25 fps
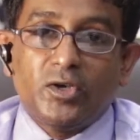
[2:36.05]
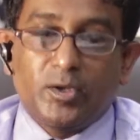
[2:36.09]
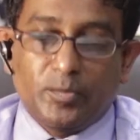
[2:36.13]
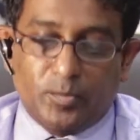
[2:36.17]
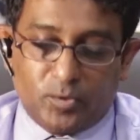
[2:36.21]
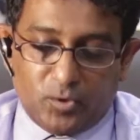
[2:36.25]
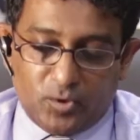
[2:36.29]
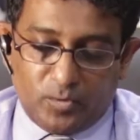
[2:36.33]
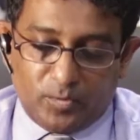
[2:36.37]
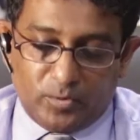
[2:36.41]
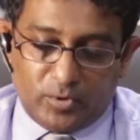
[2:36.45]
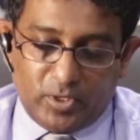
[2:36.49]

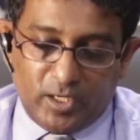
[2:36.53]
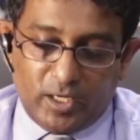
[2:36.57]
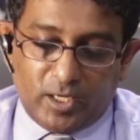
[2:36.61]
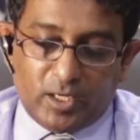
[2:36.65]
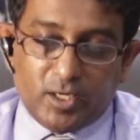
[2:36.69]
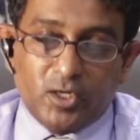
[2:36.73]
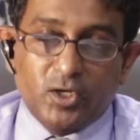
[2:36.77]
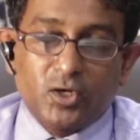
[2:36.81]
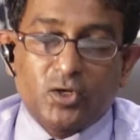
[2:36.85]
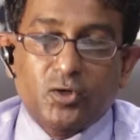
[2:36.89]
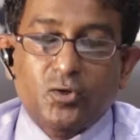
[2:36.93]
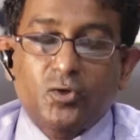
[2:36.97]

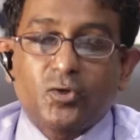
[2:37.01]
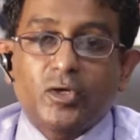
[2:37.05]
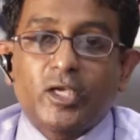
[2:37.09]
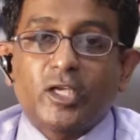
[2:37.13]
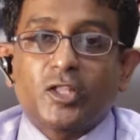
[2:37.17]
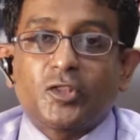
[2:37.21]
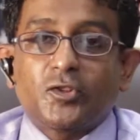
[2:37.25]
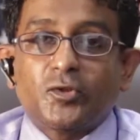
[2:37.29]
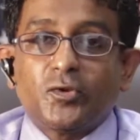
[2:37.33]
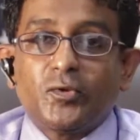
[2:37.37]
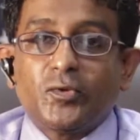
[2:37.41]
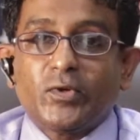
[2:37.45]
appropriately to
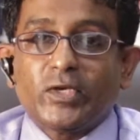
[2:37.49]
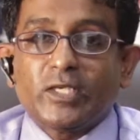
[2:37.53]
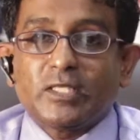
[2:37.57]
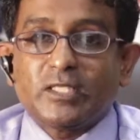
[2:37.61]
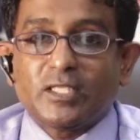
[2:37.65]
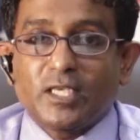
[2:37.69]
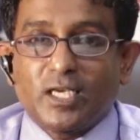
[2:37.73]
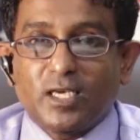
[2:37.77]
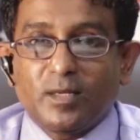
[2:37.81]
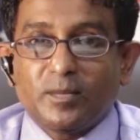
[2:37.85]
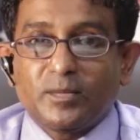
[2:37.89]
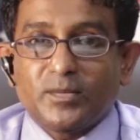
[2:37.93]
get through
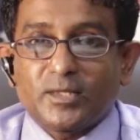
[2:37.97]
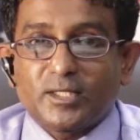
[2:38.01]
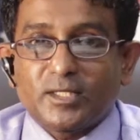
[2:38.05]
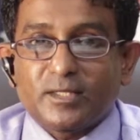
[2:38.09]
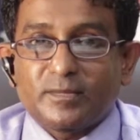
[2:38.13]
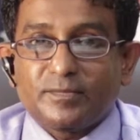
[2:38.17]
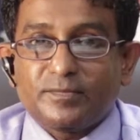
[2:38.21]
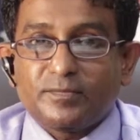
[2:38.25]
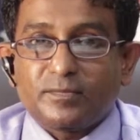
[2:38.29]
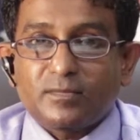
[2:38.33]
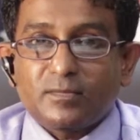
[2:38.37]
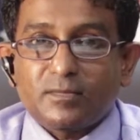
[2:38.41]
exams.
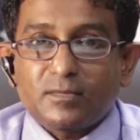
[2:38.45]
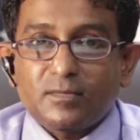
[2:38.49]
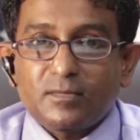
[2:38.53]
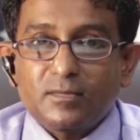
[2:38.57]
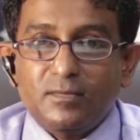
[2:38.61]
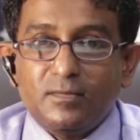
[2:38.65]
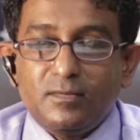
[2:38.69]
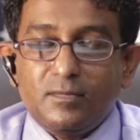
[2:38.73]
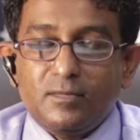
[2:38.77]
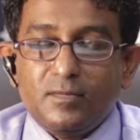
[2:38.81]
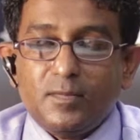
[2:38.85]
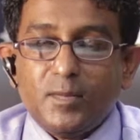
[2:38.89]

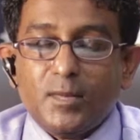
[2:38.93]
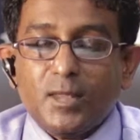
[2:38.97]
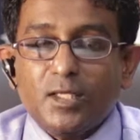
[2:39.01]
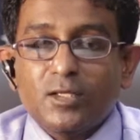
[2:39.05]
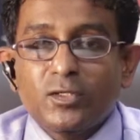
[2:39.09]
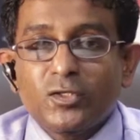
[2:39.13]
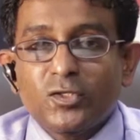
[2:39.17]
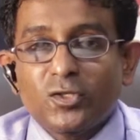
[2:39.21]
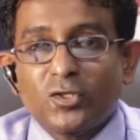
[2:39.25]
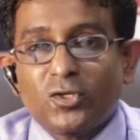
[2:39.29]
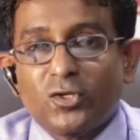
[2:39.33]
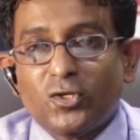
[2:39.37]

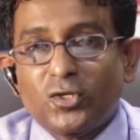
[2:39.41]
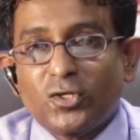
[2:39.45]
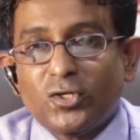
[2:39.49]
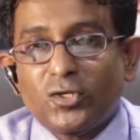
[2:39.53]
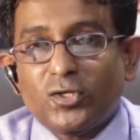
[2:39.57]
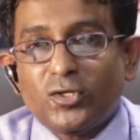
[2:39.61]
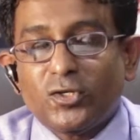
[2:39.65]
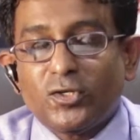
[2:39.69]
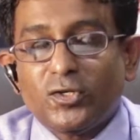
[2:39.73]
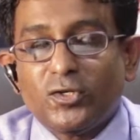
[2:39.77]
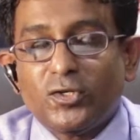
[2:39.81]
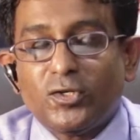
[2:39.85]

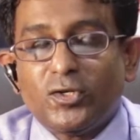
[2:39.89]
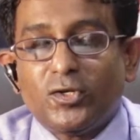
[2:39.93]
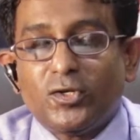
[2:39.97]
So,